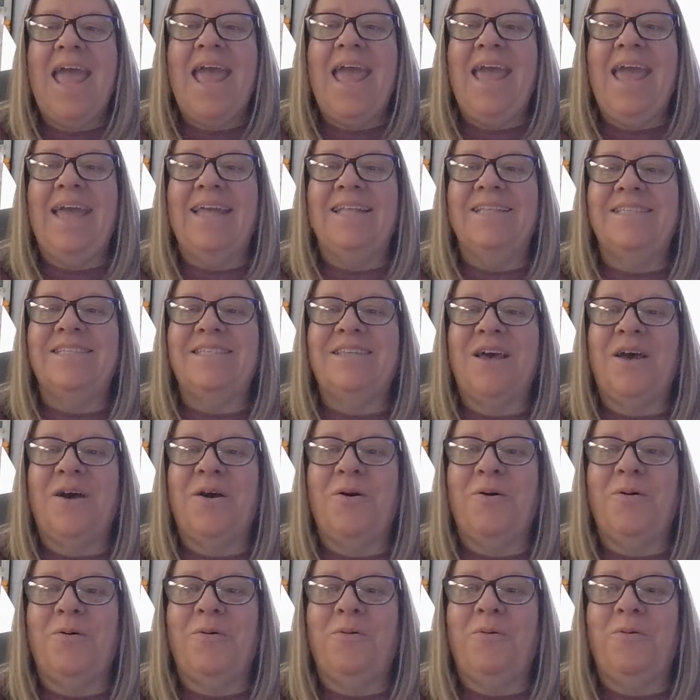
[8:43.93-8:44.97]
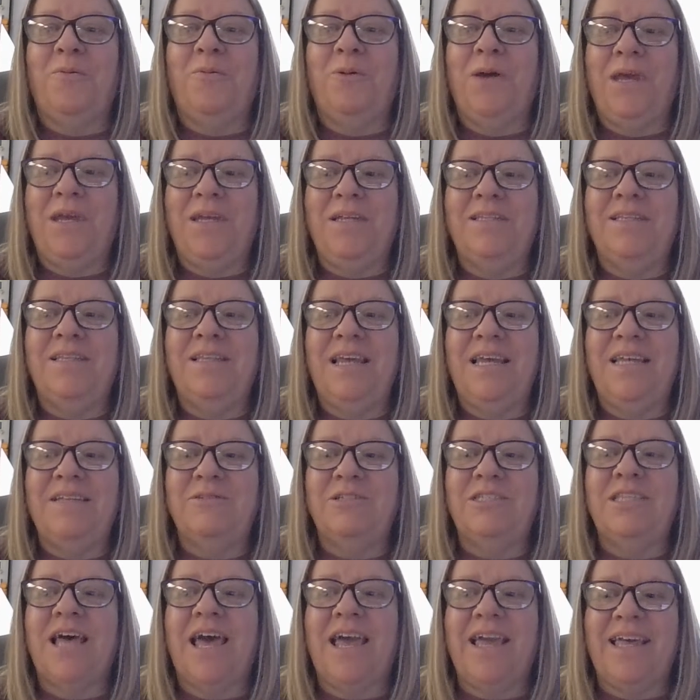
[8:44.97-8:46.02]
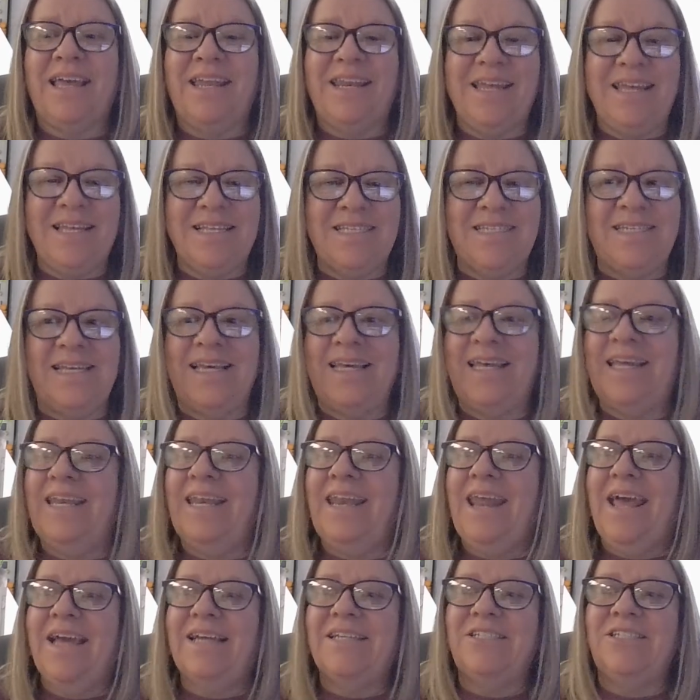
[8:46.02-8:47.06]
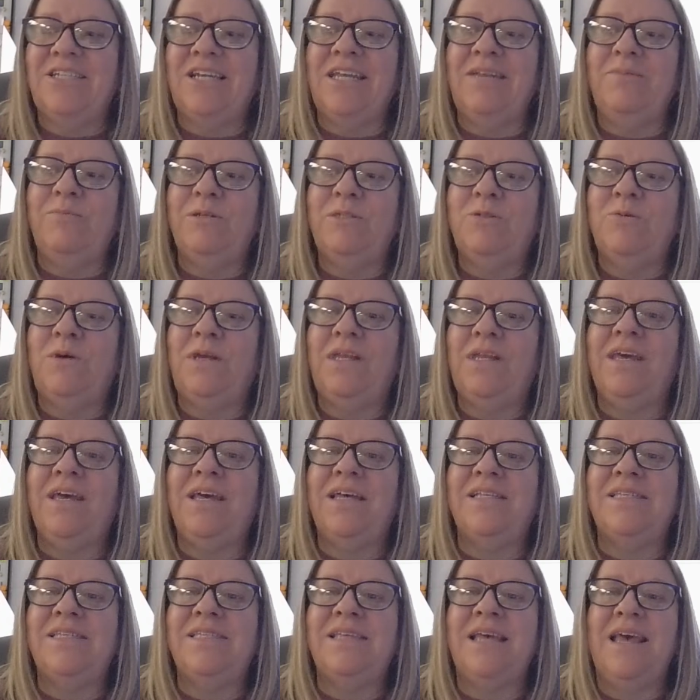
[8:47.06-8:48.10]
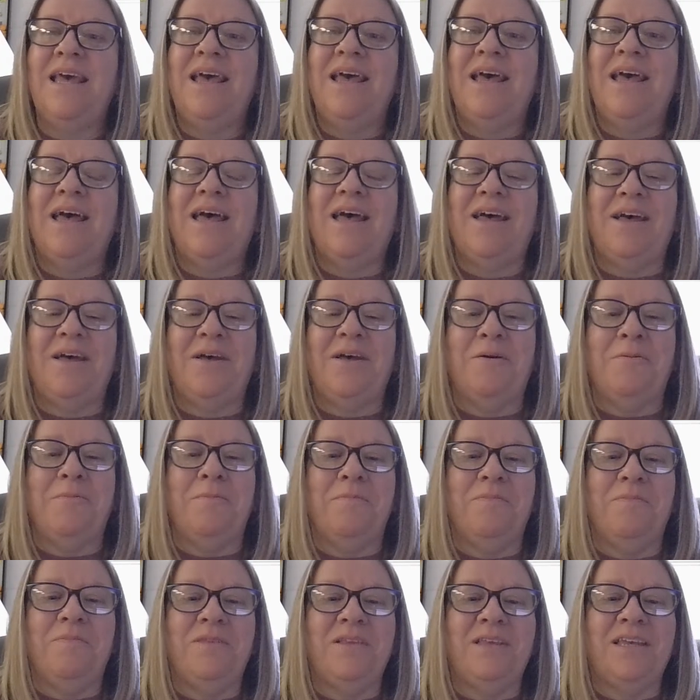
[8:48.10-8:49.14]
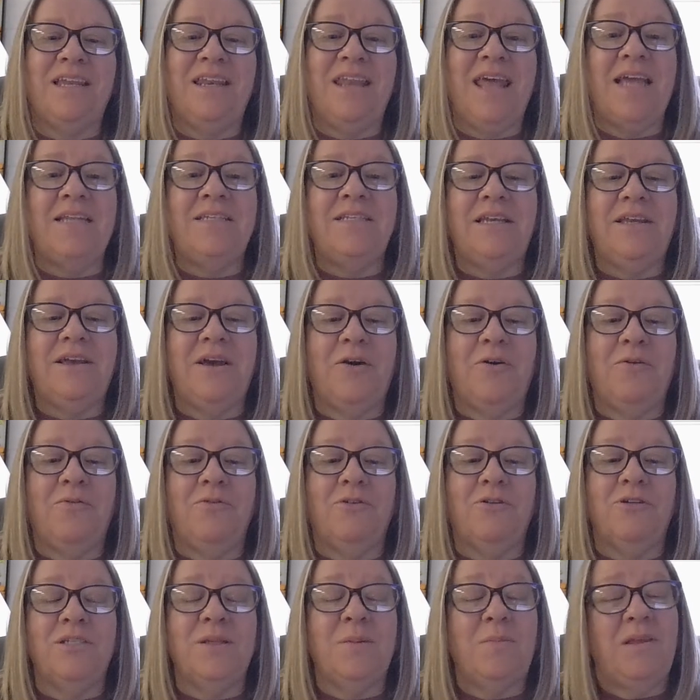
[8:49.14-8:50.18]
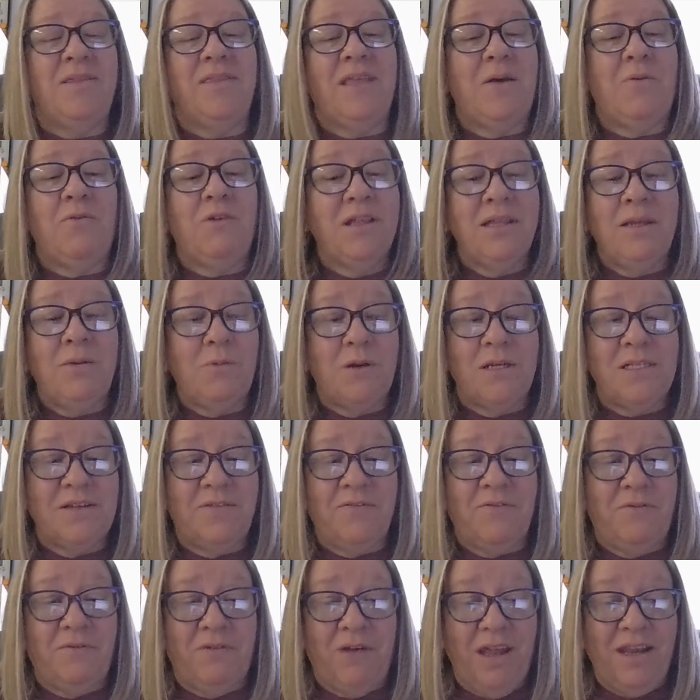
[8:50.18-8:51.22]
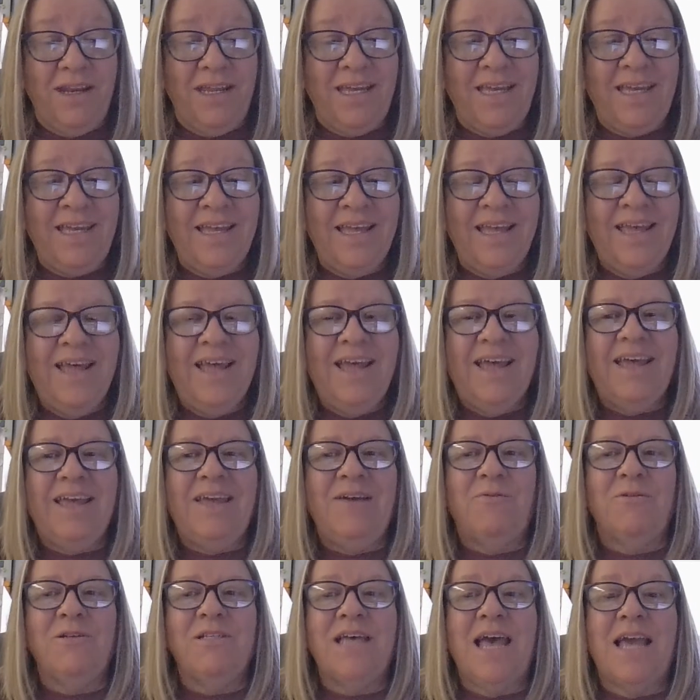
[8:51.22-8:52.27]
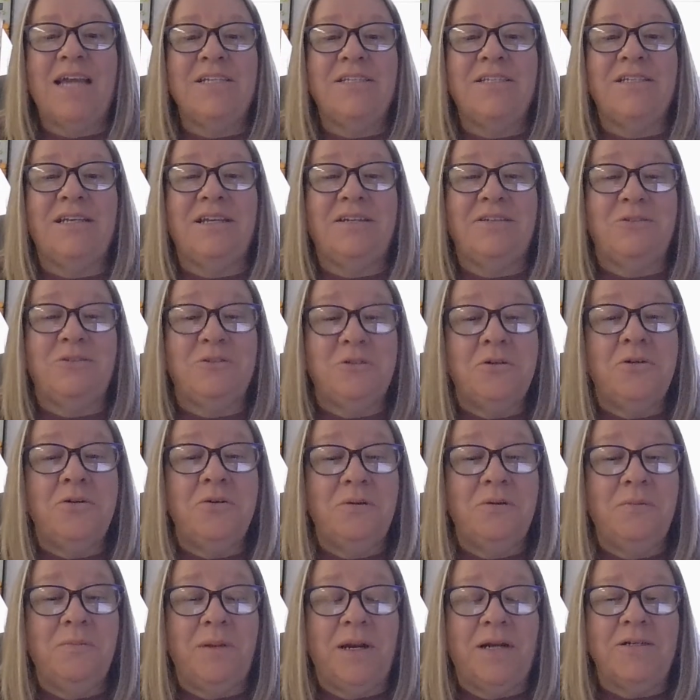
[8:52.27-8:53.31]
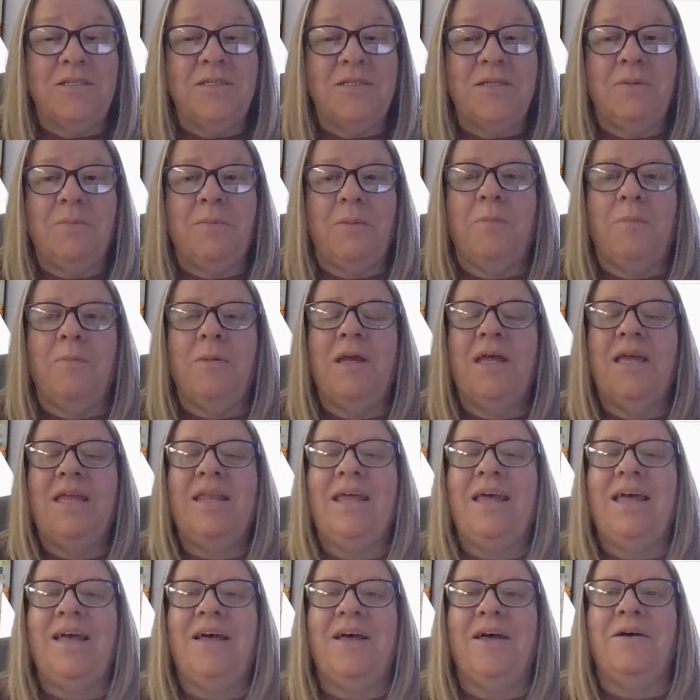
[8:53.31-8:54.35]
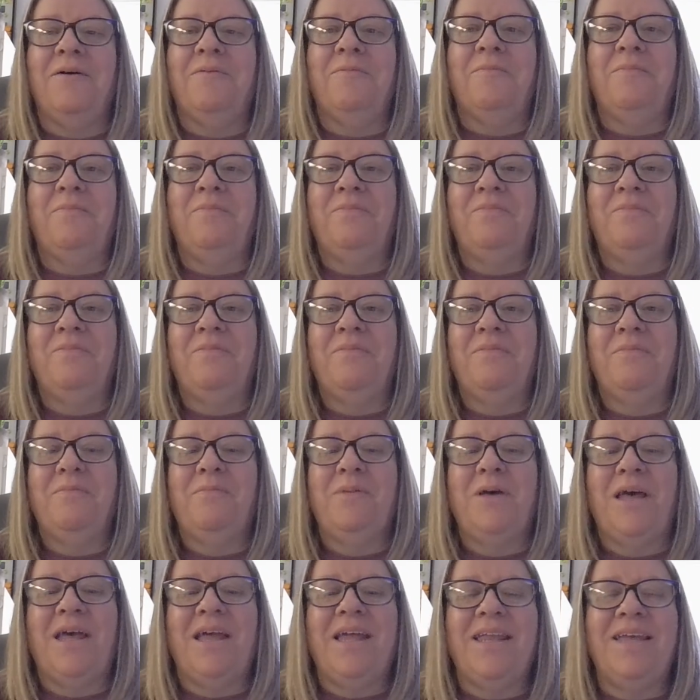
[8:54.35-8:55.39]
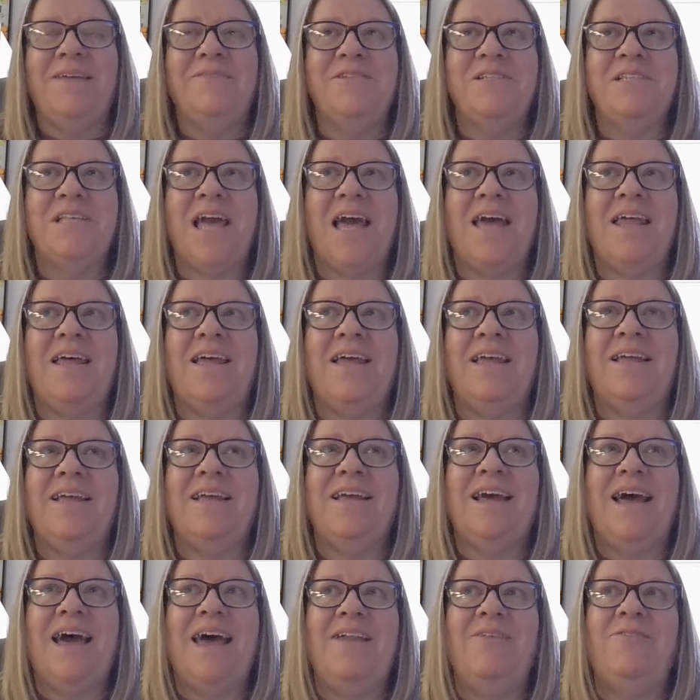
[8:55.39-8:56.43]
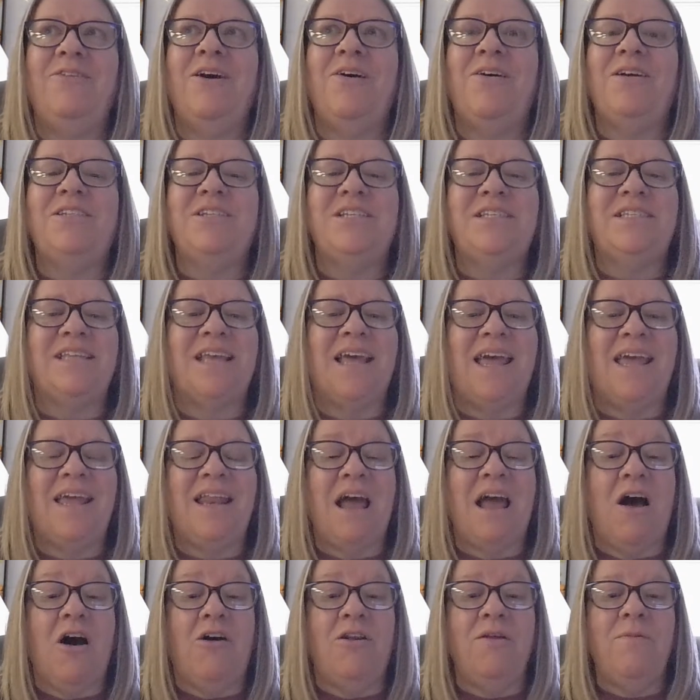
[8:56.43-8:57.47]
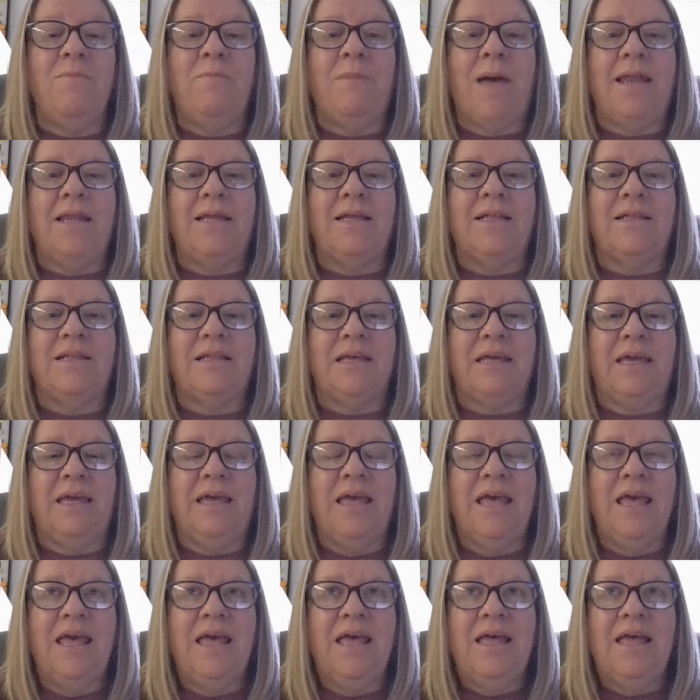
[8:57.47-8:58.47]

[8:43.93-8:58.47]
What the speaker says: And so it was like an instant connection between us, connecting over something that really wasn't funny. It was actually a true embarrassing moment. But it was kind of, I don't know, it automatically